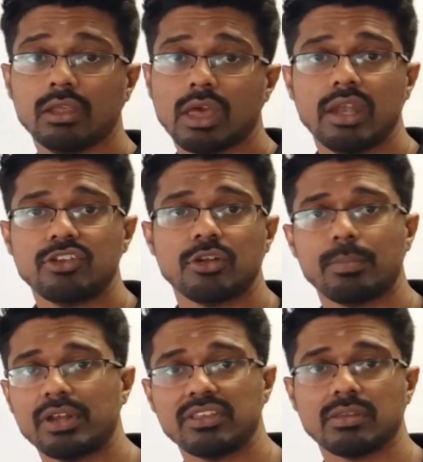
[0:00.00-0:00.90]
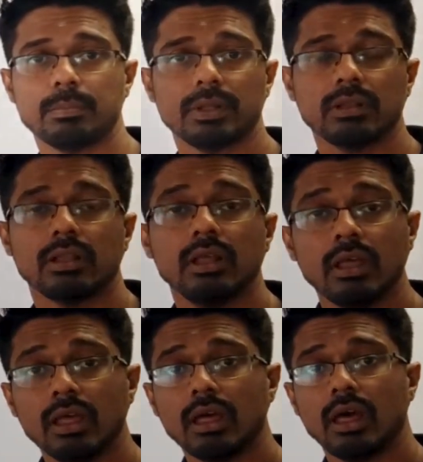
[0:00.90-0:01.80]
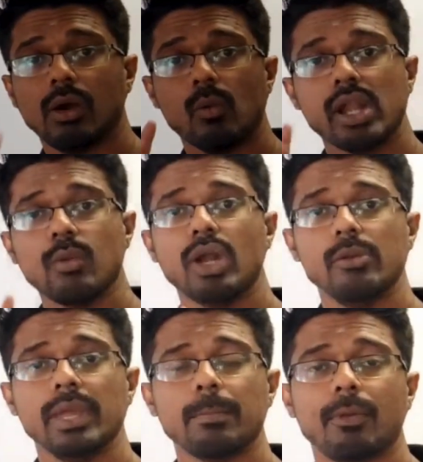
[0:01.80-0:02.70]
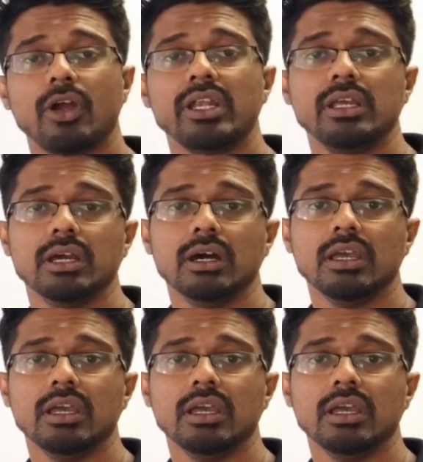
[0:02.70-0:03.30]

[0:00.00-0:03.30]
Addition pretty simple. What I want to make point here